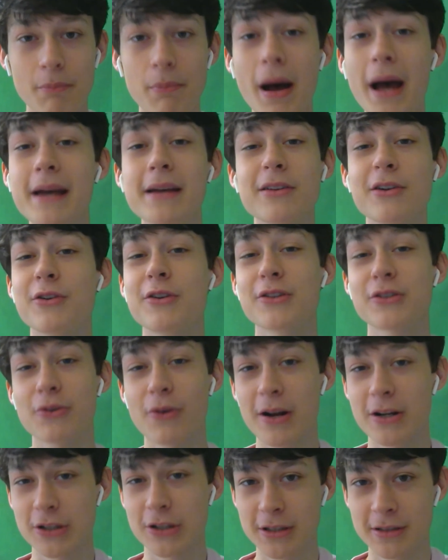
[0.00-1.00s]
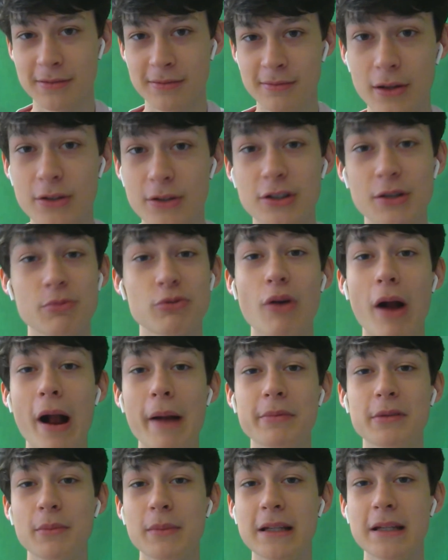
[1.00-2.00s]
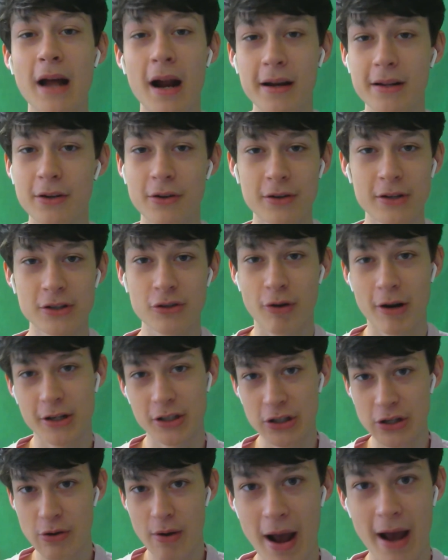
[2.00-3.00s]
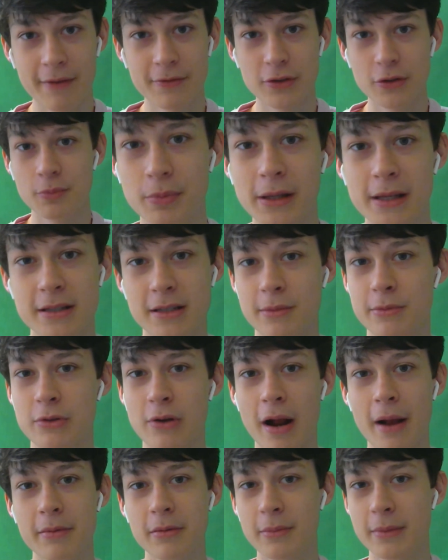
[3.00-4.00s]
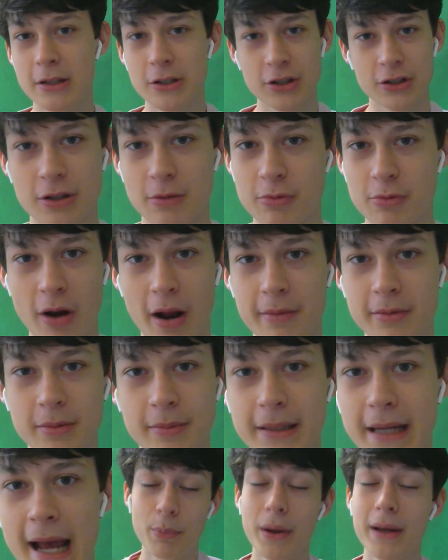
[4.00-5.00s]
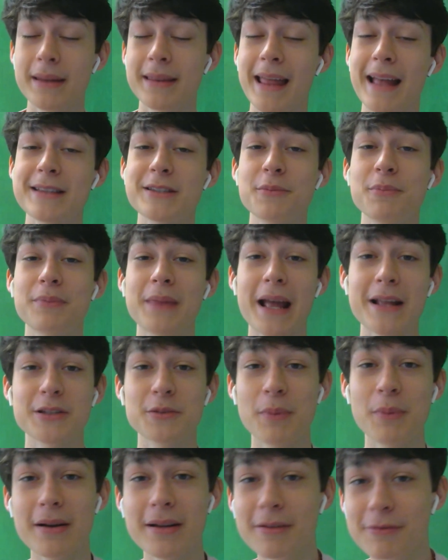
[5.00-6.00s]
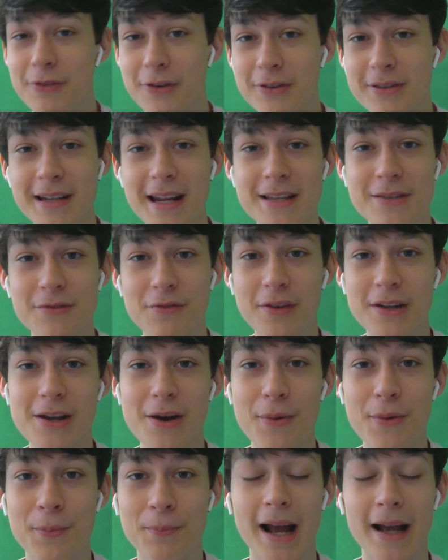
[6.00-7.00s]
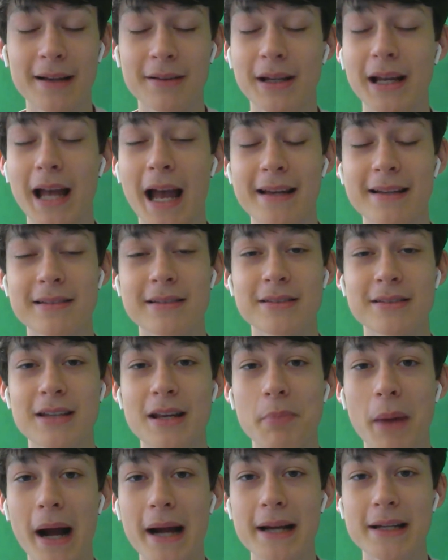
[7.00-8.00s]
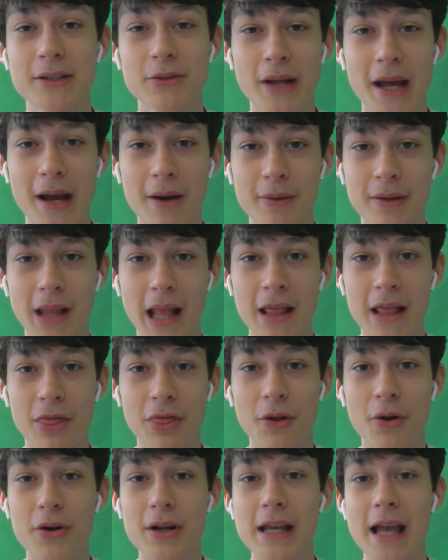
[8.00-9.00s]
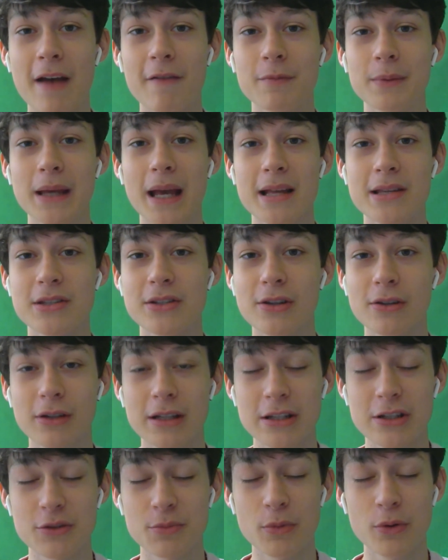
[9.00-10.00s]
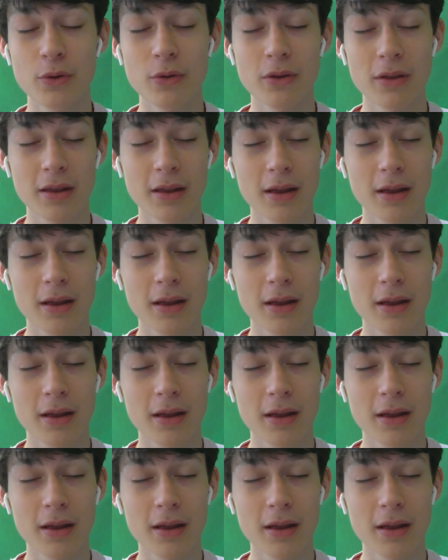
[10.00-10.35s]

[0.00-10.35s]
Buy at your discretion. Subscribe to me, not at your discretion. You have to. Please subscribe to me. Just subscribe to me now. But that's about it for today's video. I get to say bye to you now in 30 FPS, silky smooth.